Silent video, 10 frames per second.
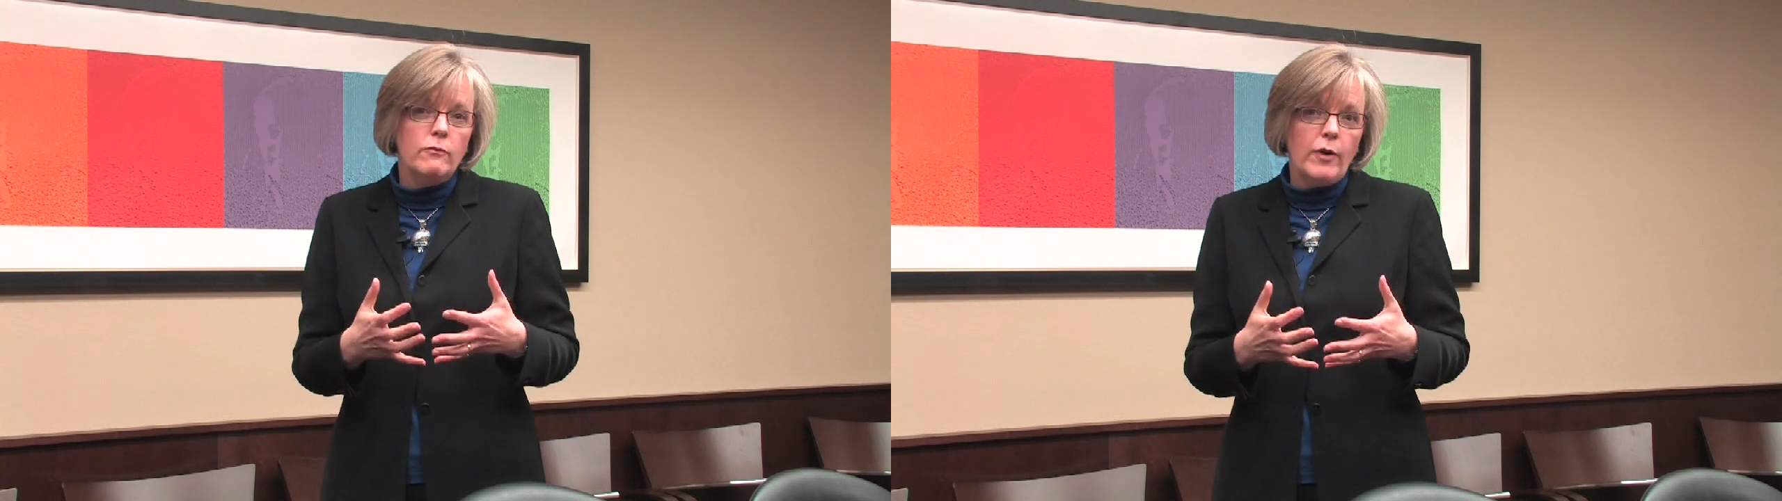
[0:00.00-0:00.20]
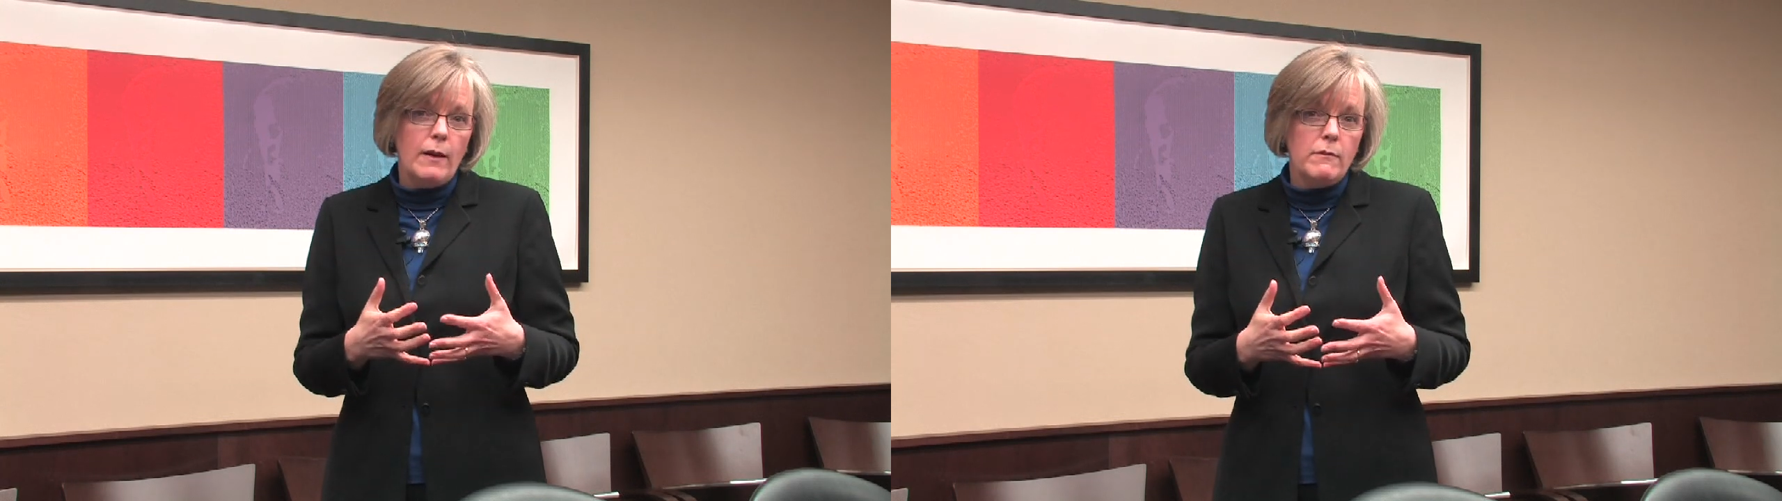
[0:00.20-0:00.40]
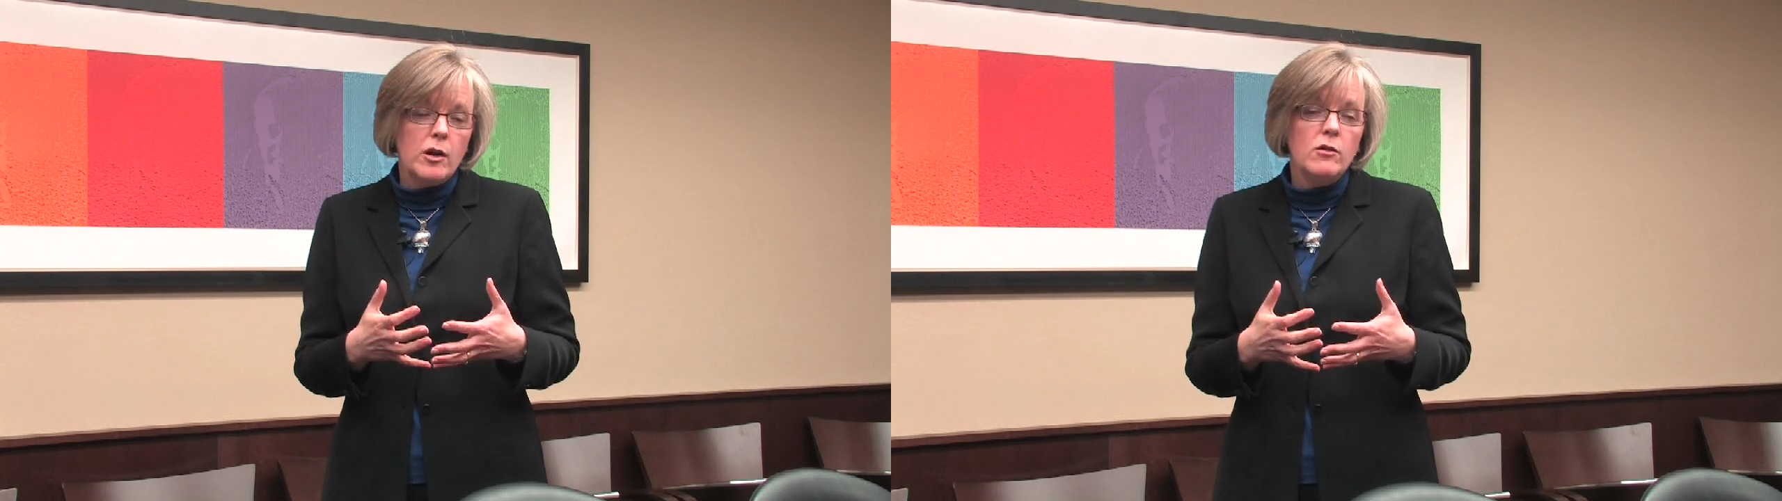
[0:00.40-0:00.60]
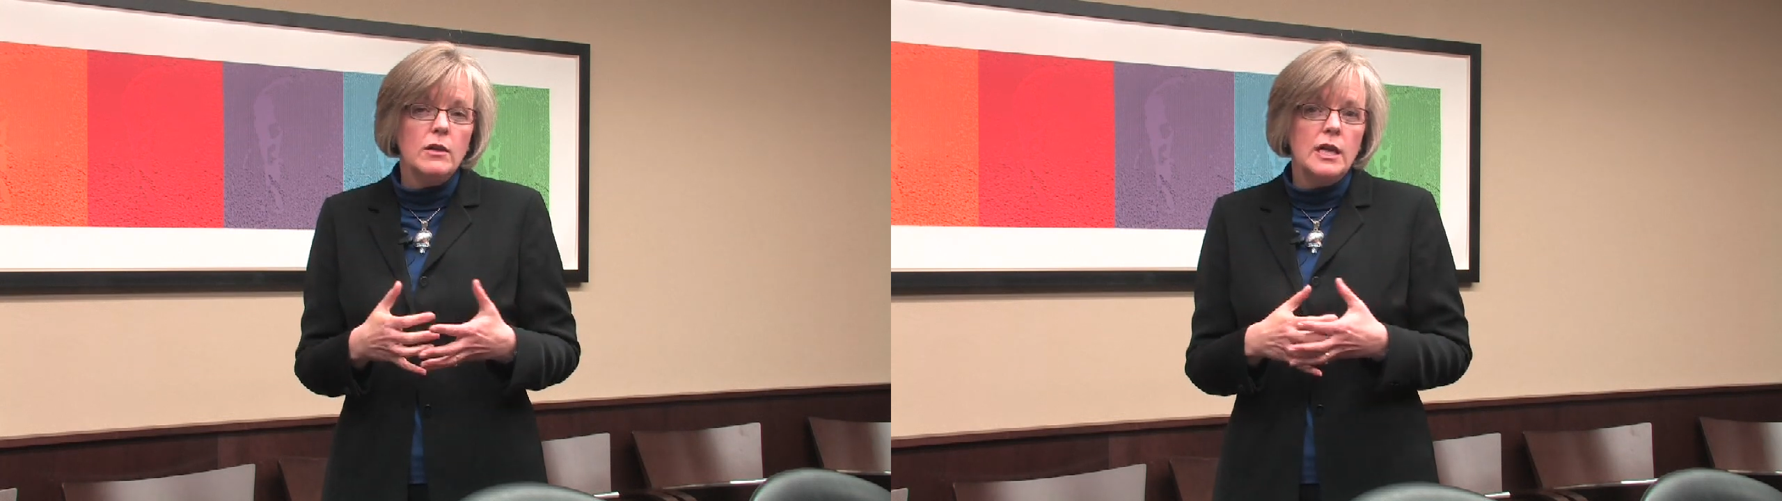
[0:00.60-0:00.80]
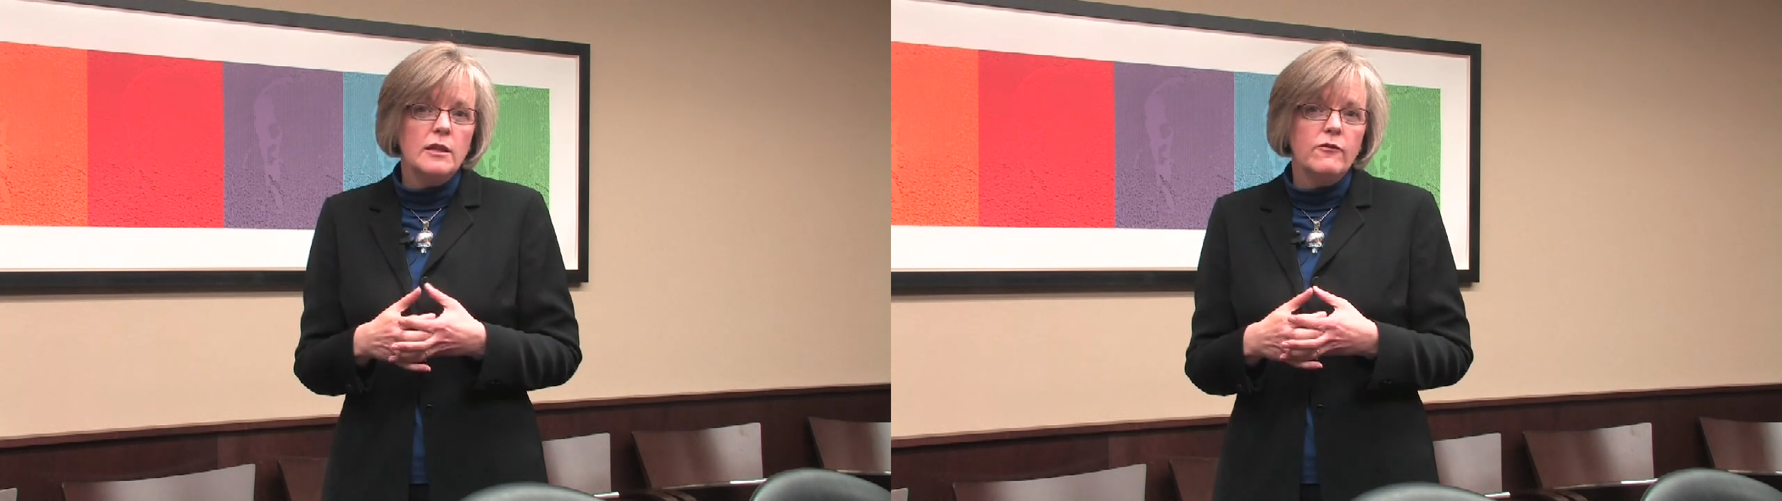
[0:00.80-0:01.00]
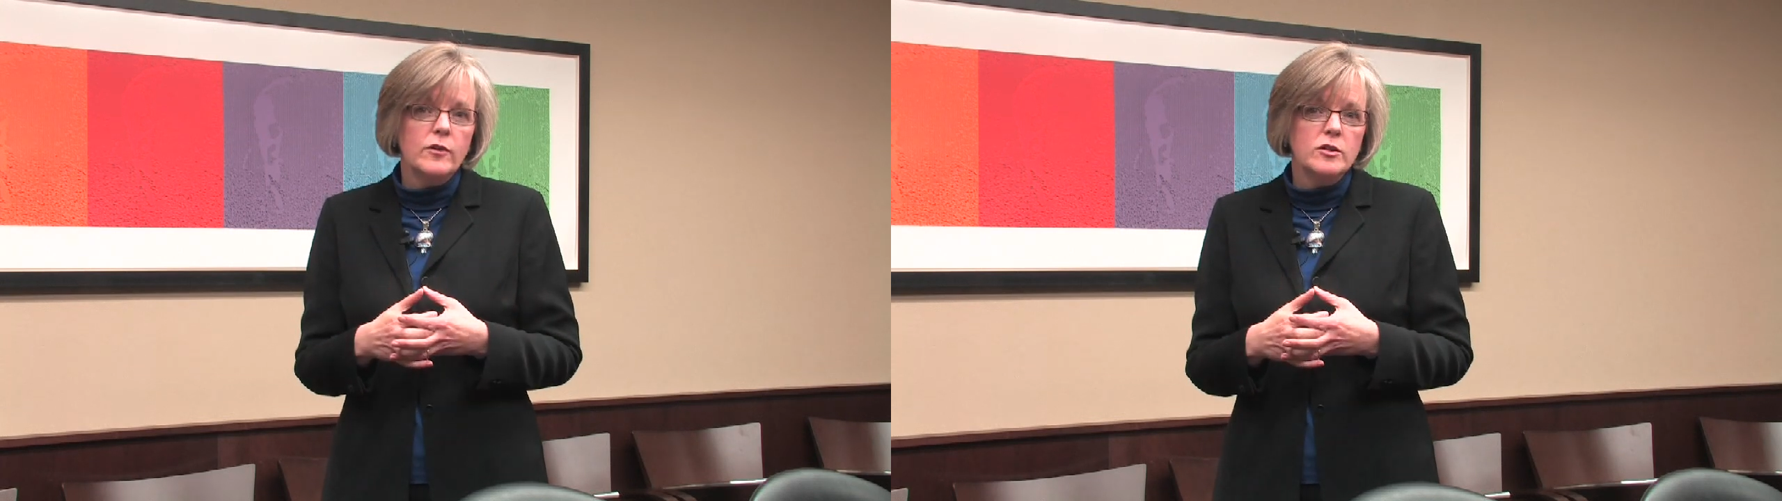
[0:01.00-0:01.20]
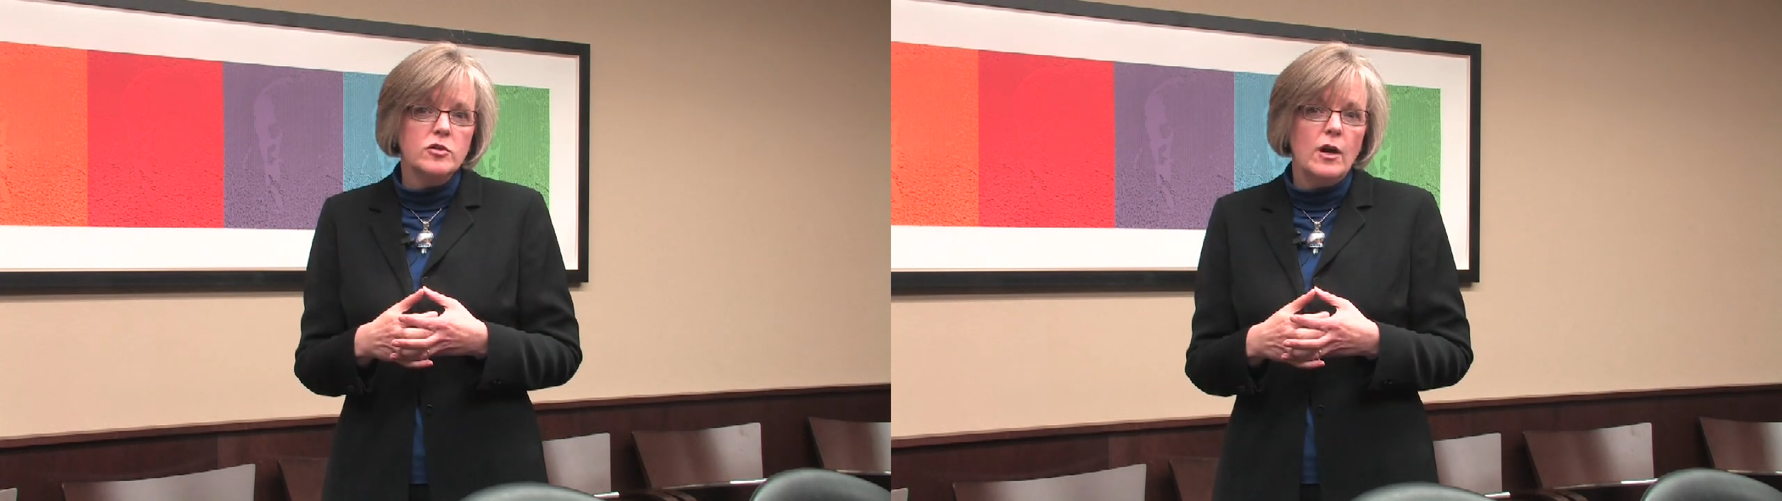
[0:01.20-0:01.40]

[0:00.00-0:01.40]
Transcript: primarily in the first